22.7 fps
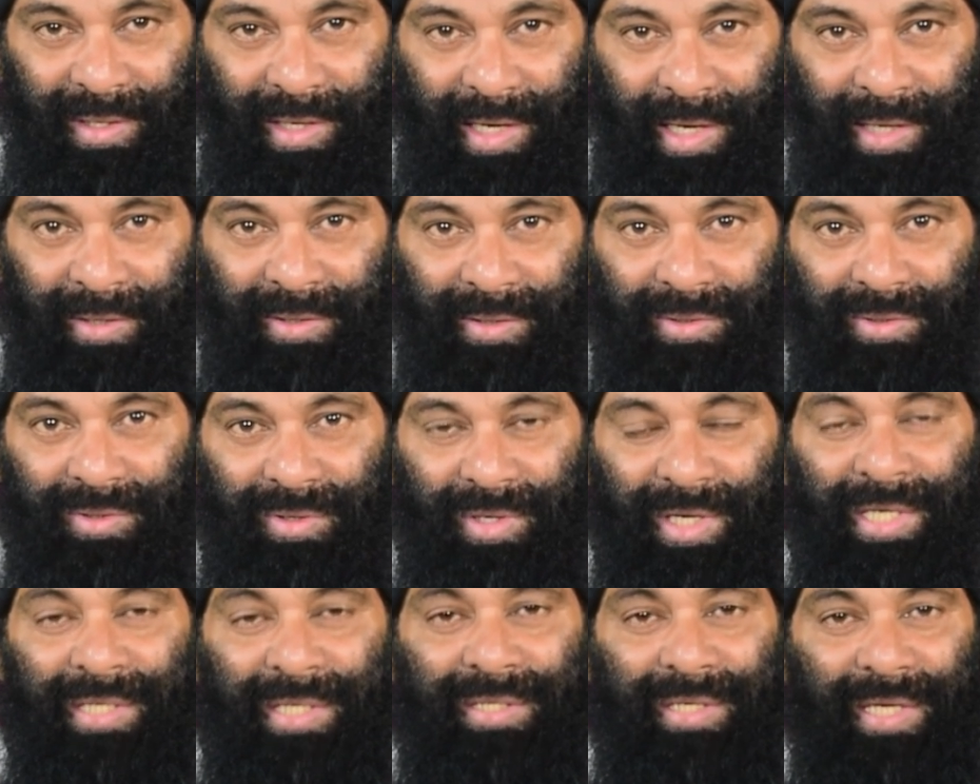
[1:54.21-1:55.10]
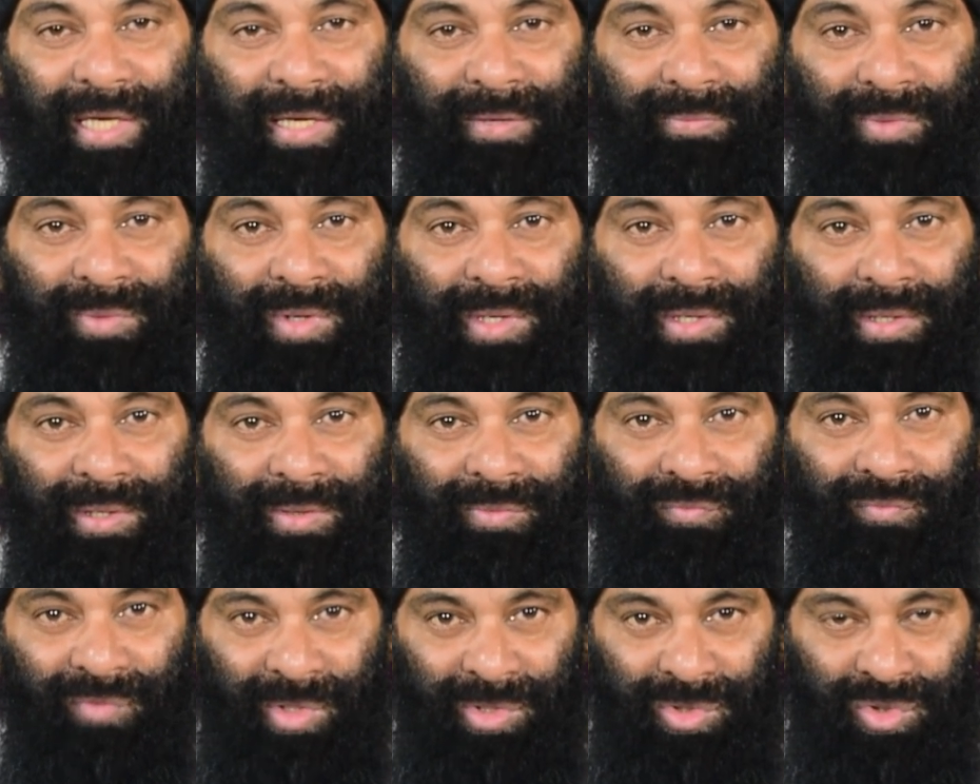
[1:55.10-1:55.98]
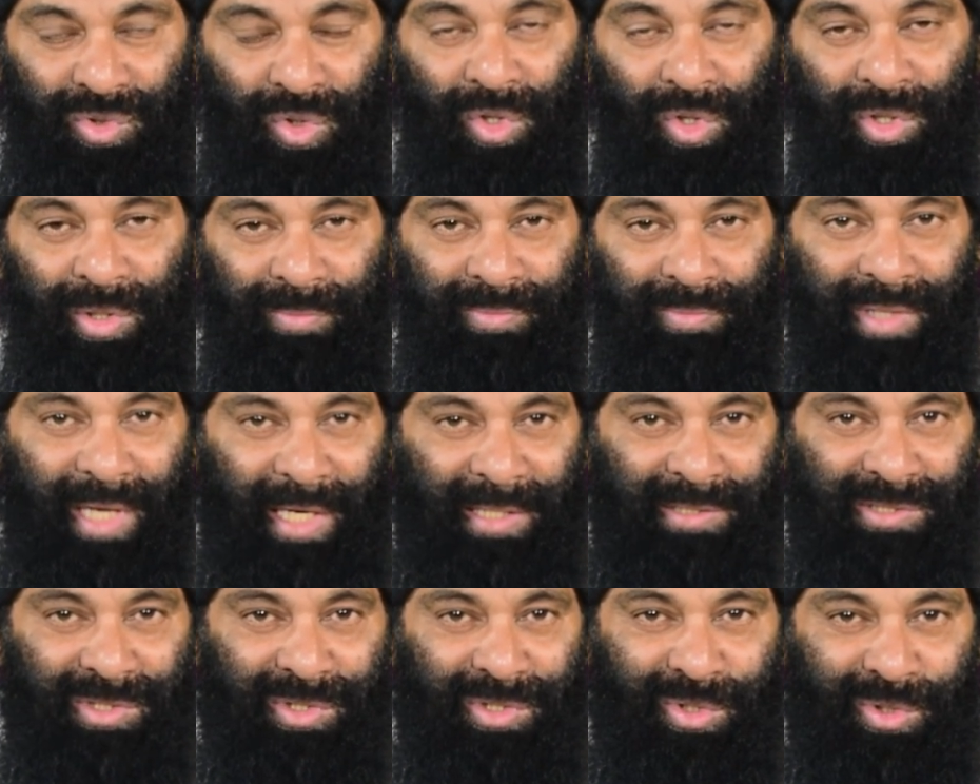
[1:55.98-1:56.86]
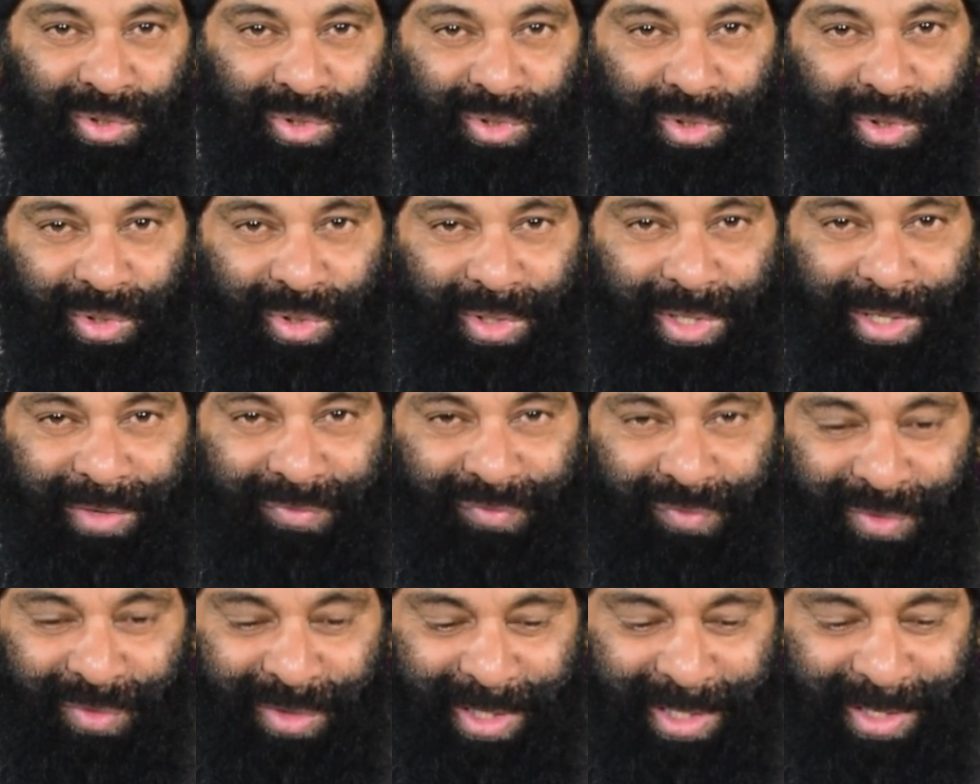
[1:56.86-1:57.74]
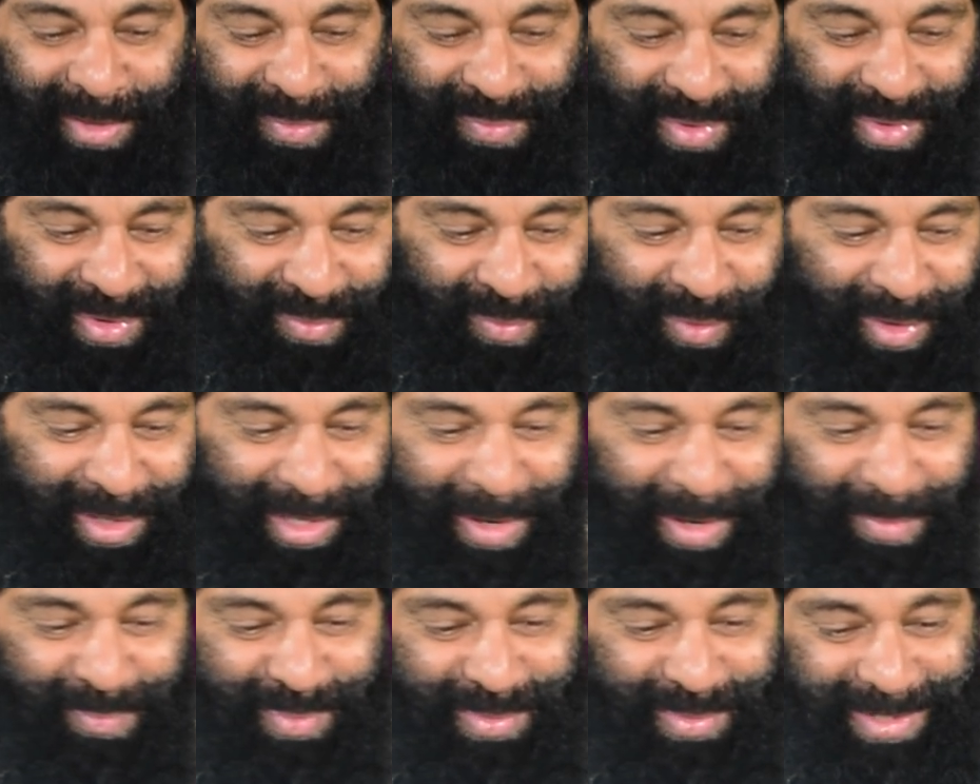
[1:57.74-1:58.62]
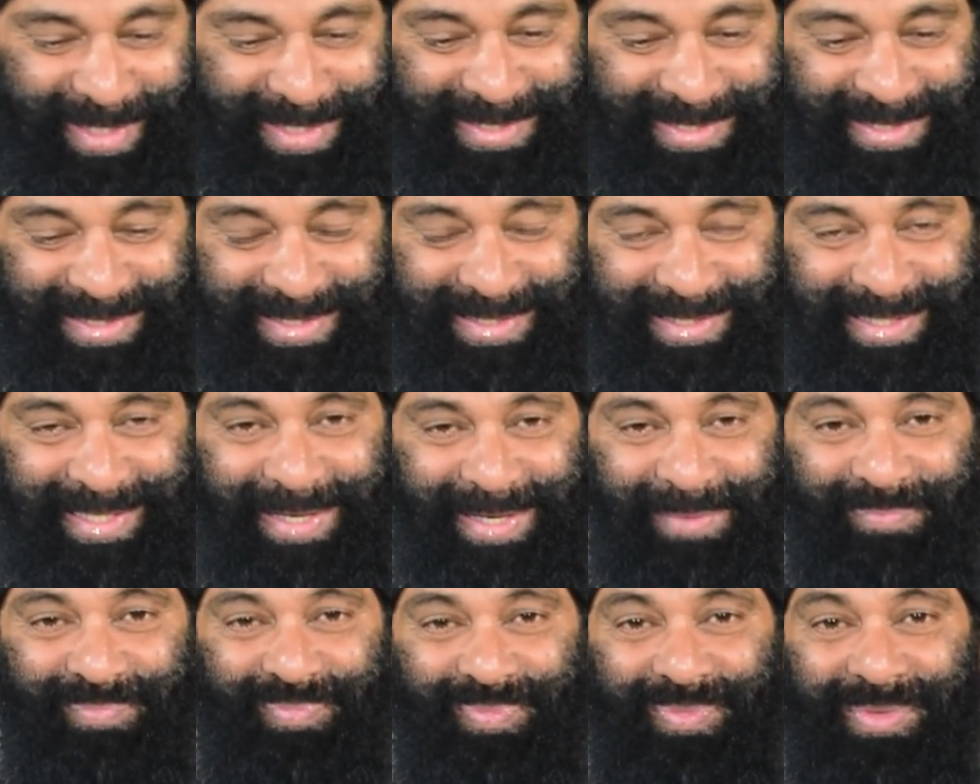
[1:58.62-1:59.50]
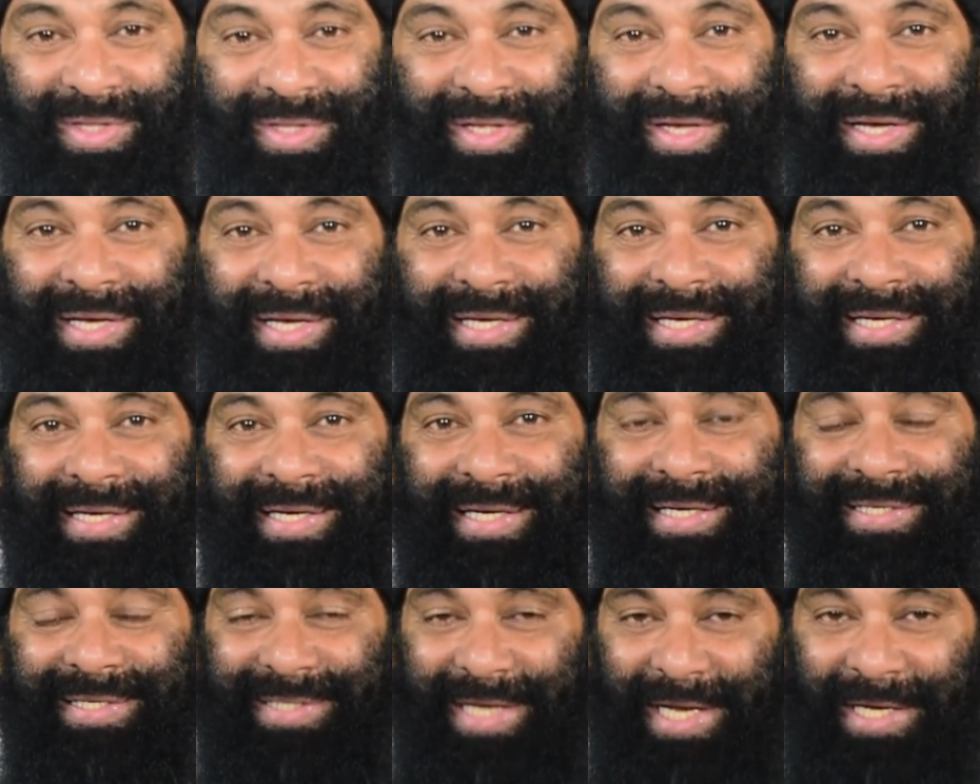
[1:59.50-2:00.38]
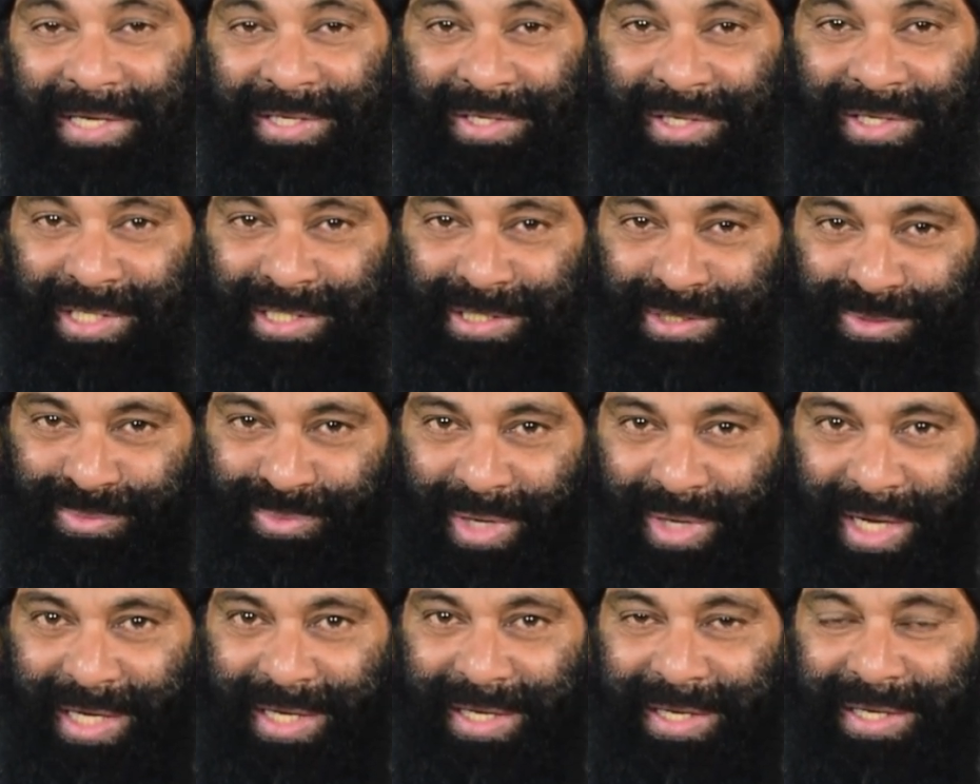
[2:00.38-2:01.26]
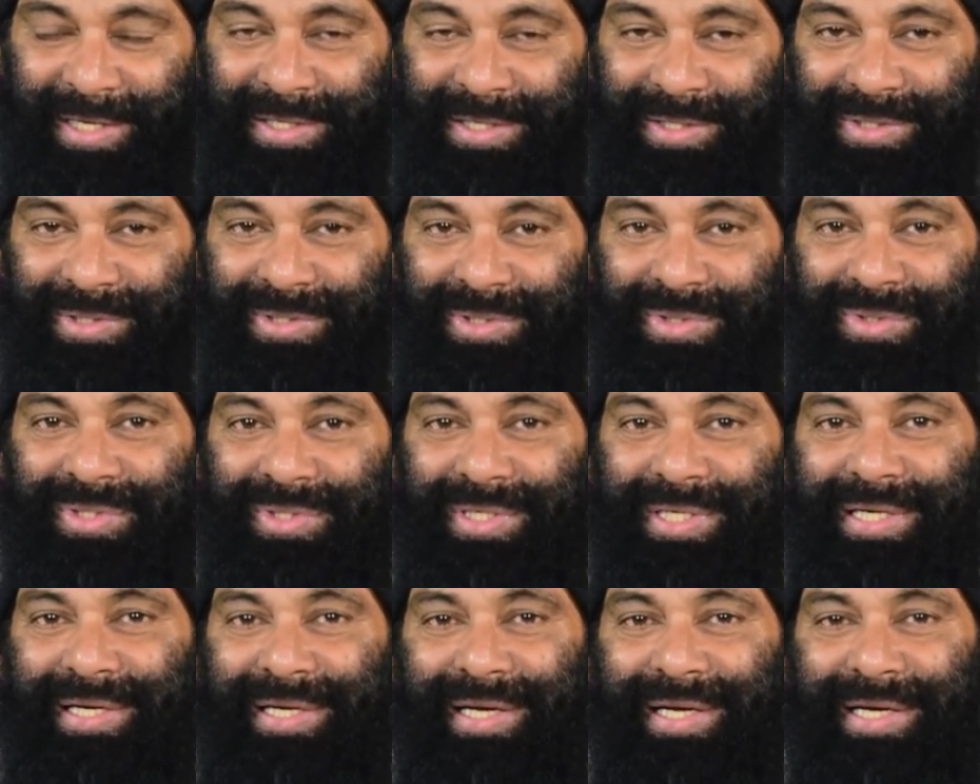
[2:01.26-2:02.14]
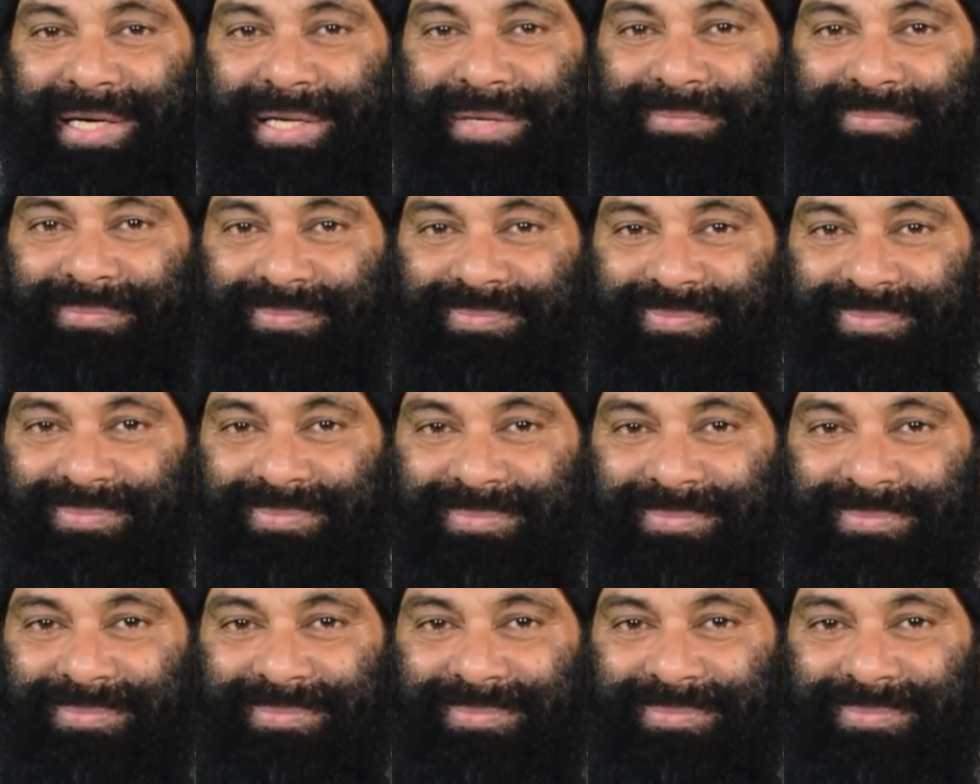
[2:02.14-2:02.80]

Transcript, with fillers: and the rain came. We saw him dancing in the rain. Forget about what happened yesterday. 10 years back, you declared him